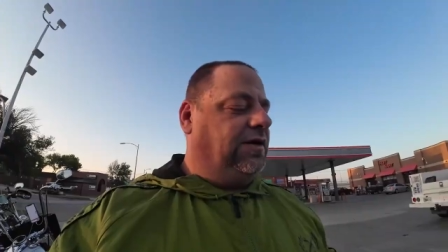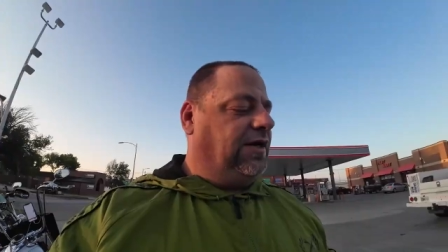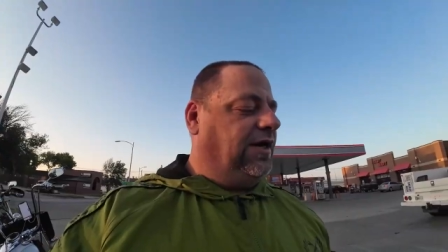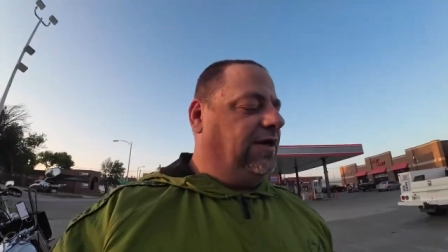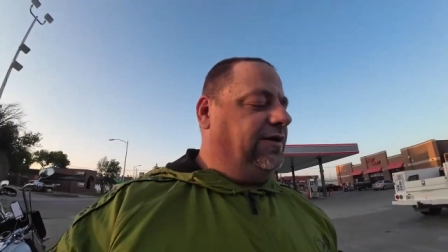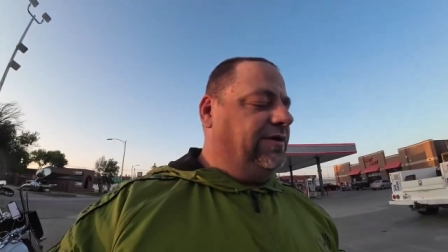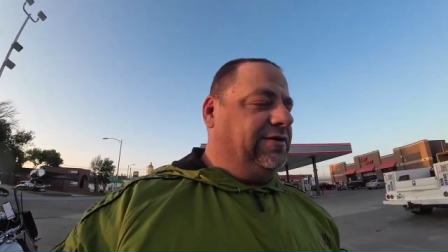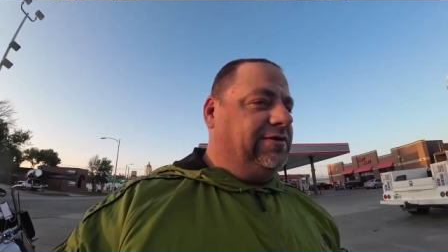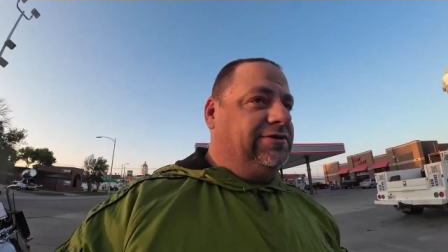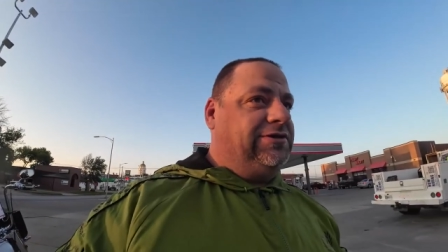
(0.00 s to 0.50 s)

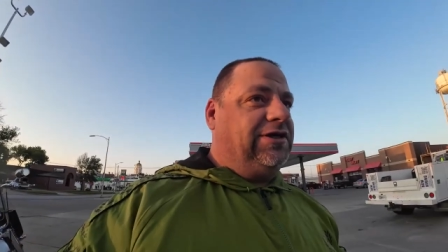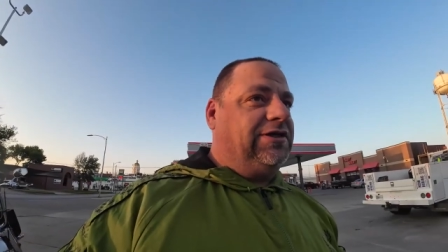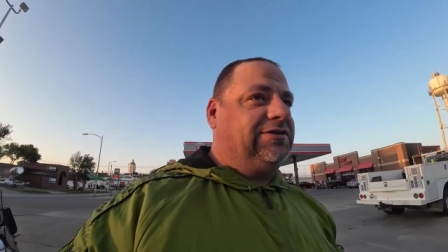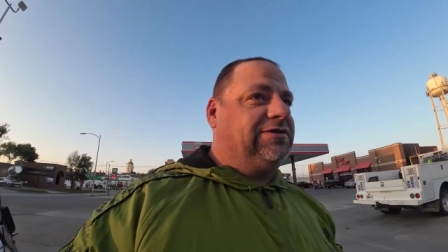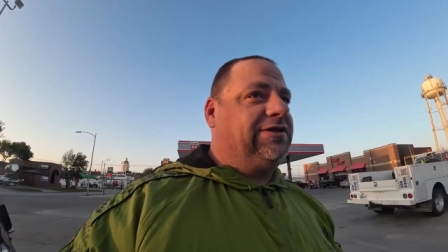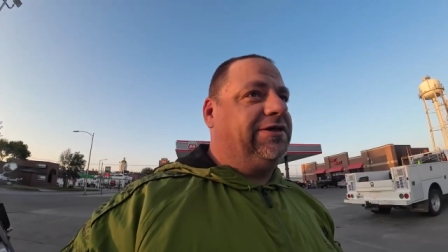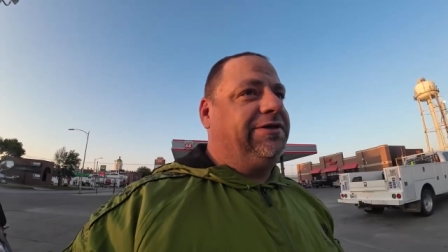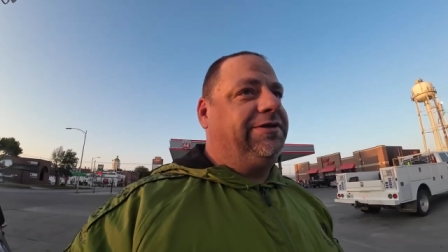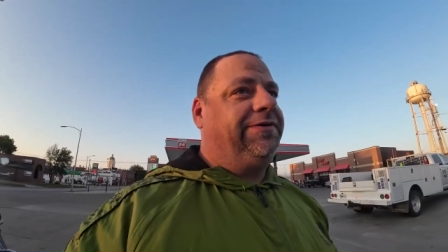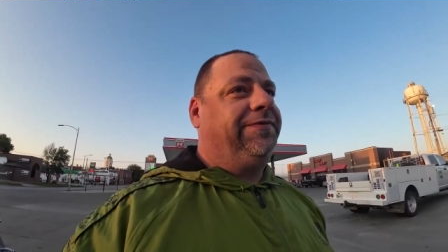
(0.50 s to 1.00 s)
Okay,
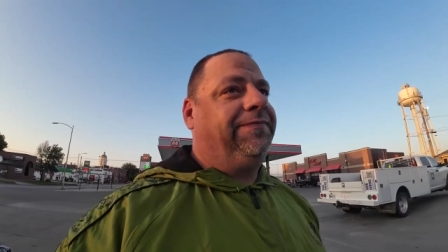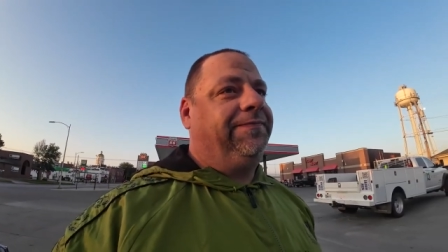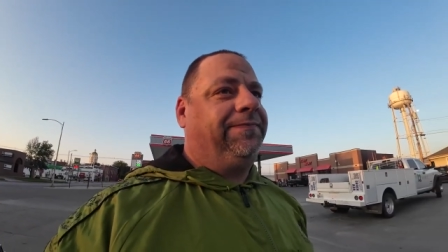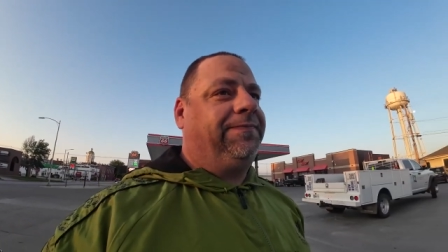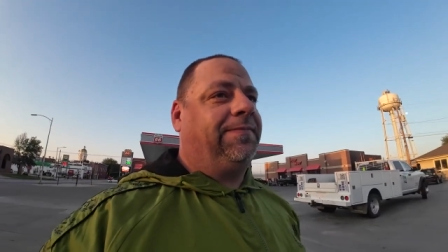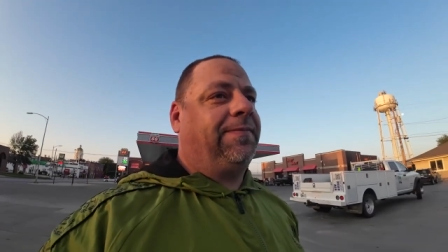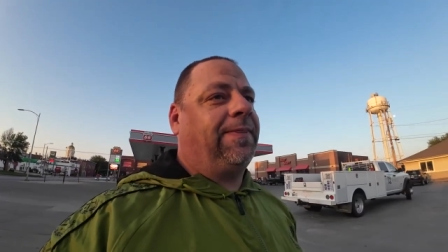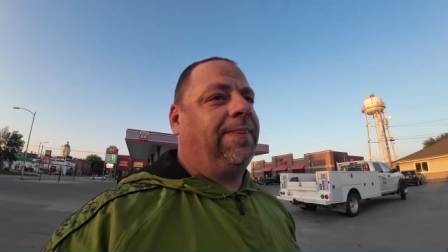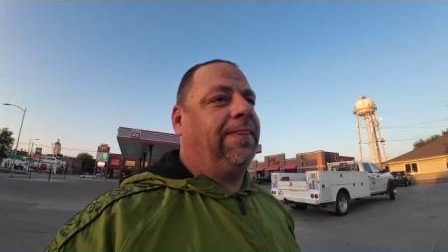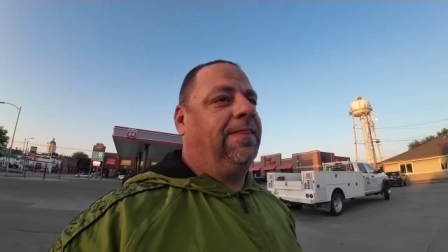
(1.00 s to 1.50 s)
Chelsea.
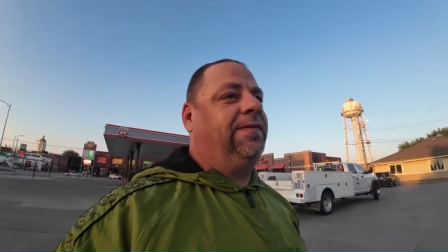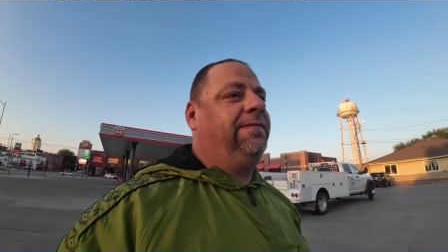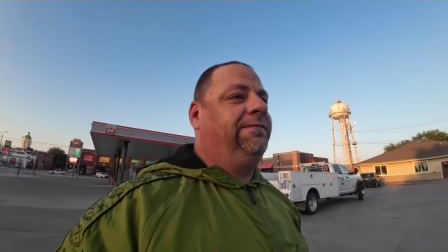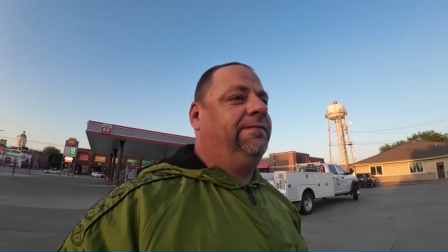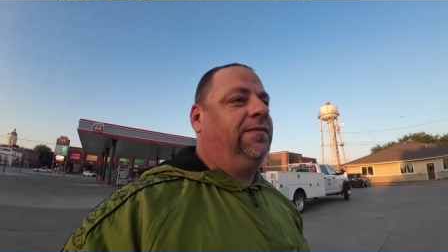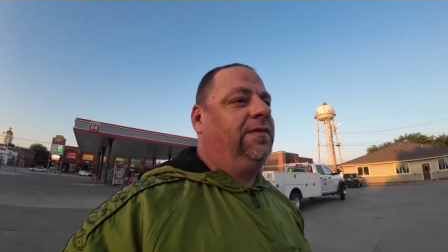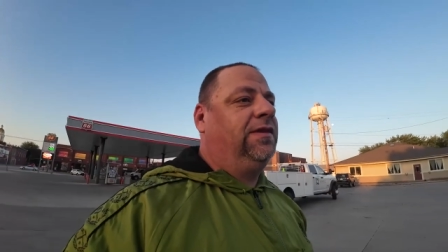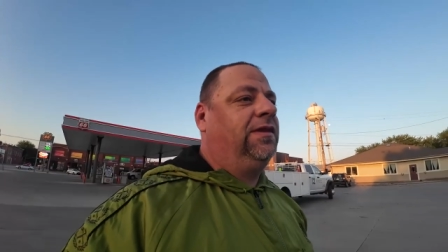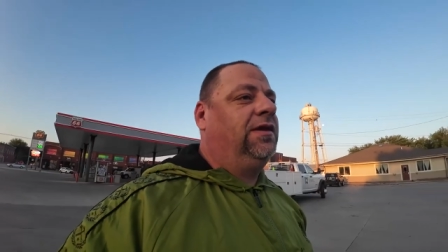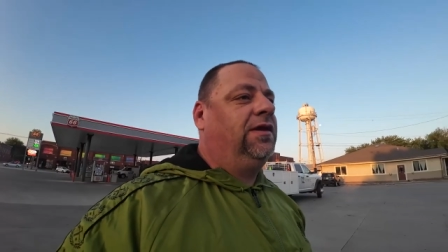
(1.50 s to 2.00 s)

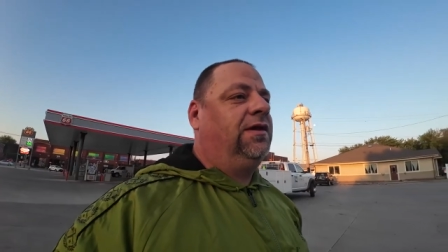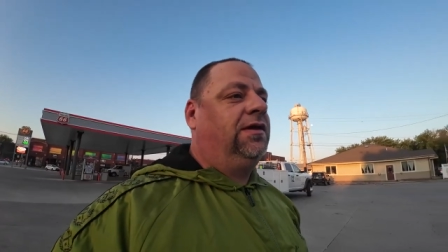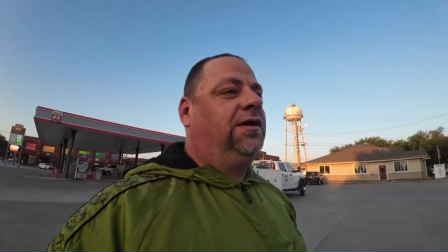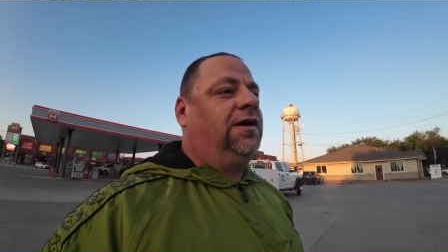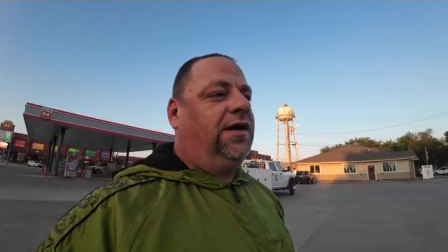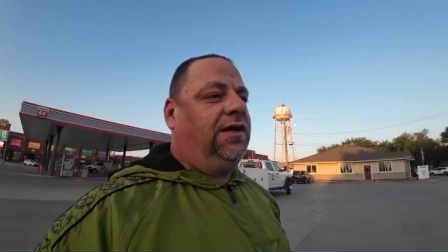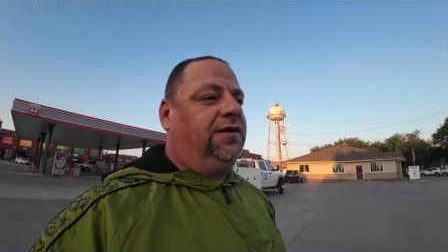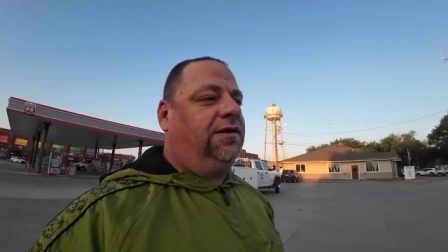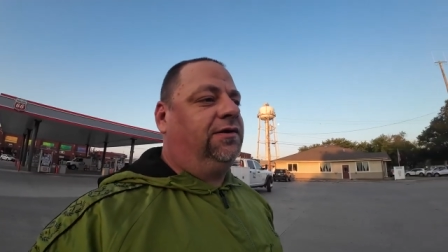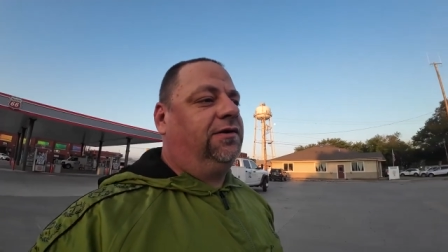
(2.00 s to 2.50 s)

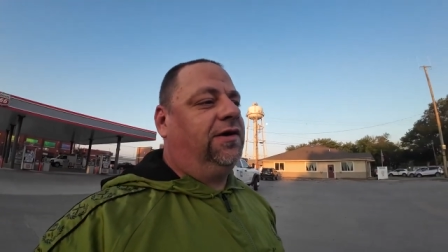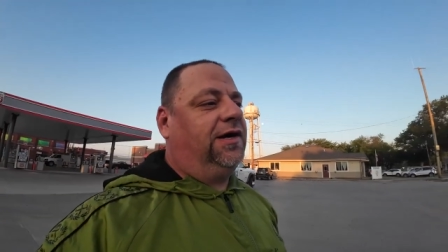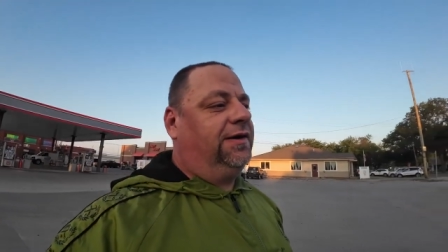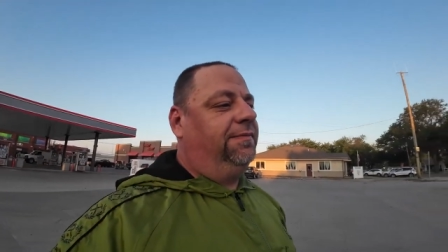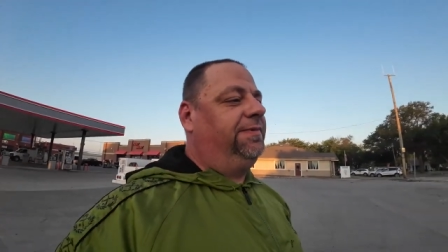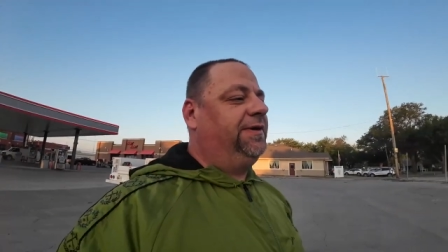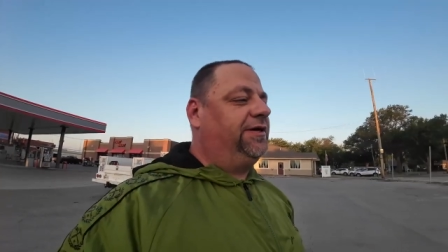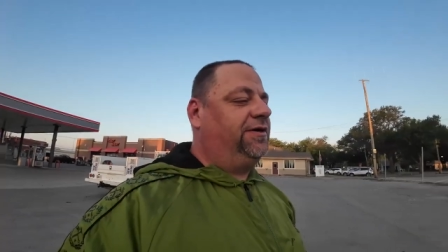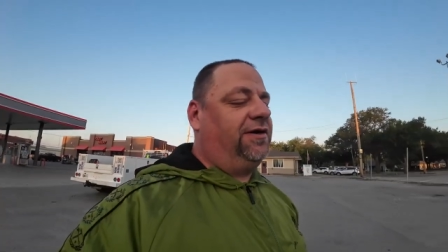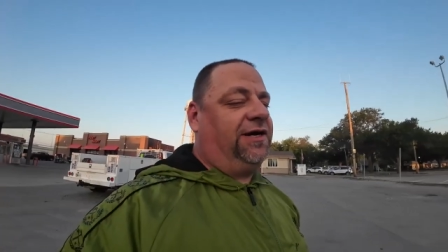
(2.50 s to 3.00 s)
I don't know how
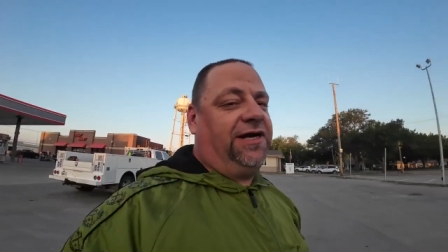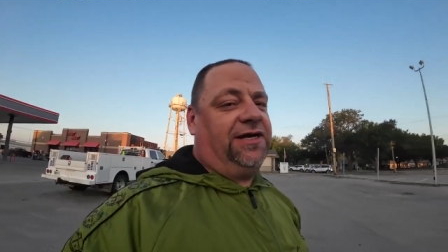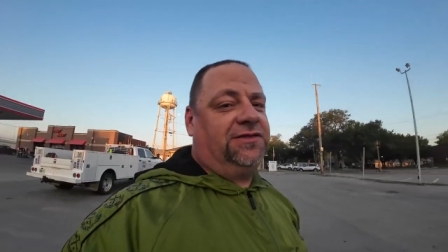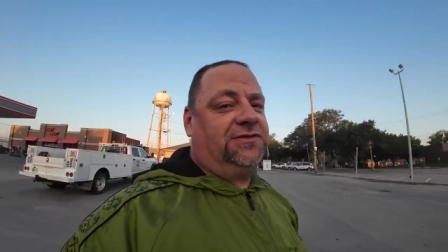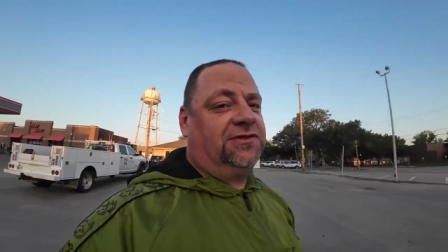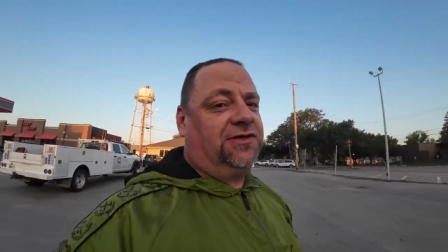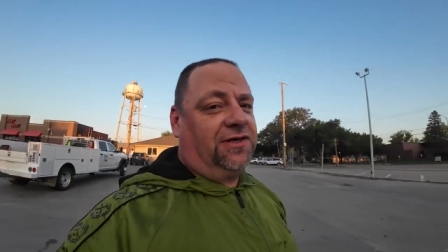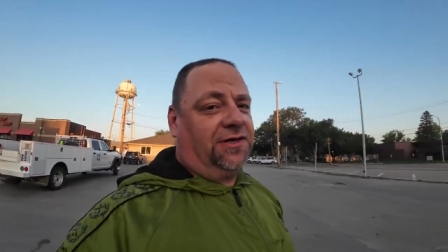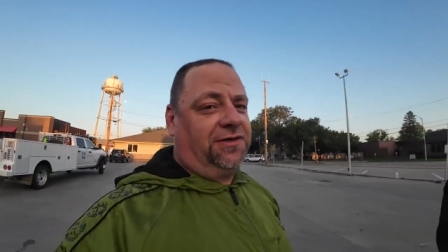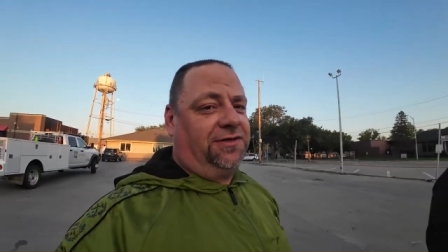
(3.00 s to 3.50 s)
big your
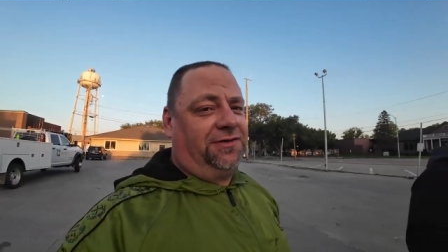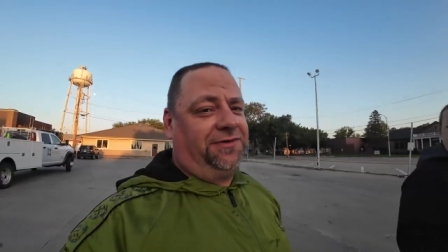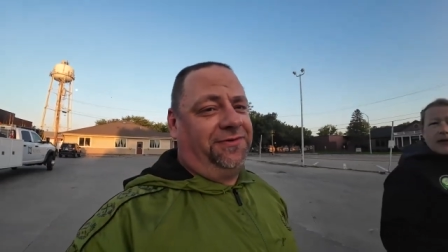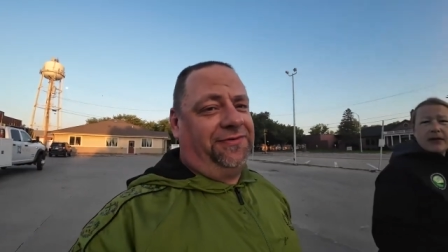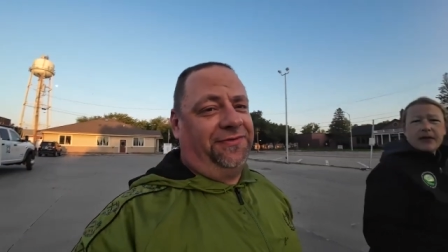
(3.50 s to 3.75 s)
hands are,